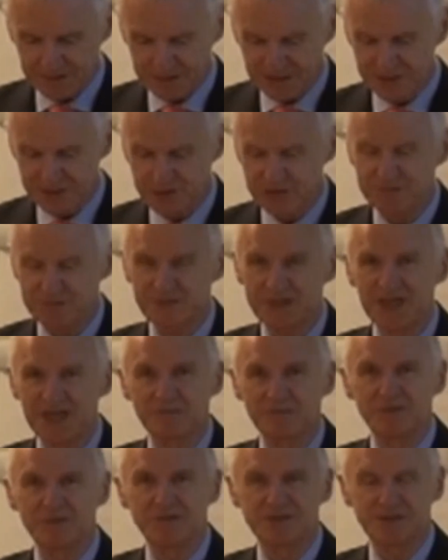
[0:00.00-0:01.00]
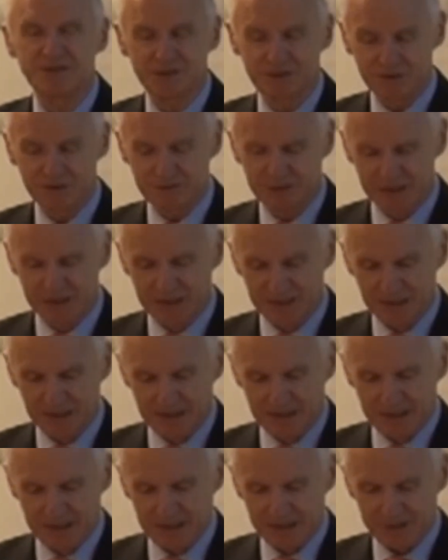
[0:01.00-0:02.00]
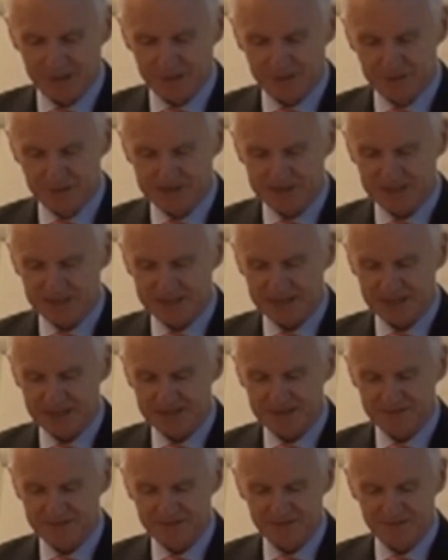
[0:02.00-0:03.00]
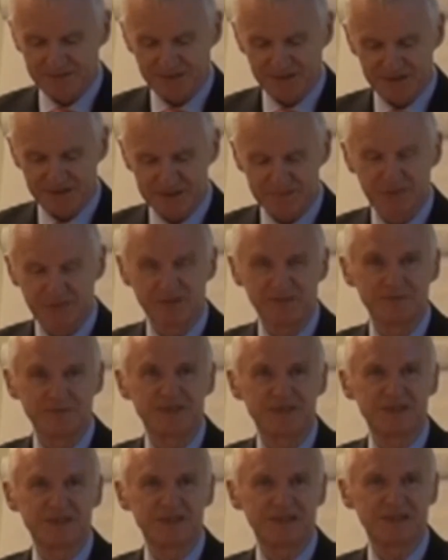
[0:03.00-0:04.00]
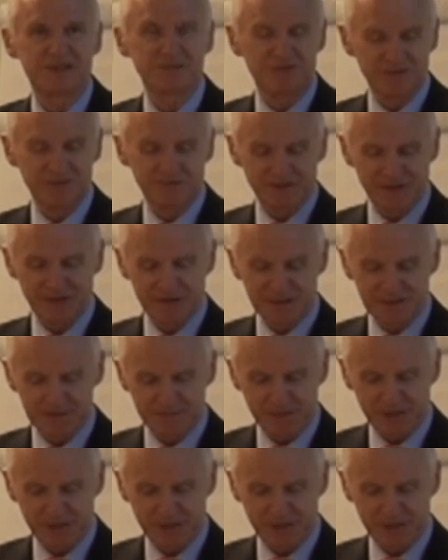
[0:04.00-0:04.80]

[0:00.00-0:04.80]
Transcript: They should be able to use their data for various purposes and with various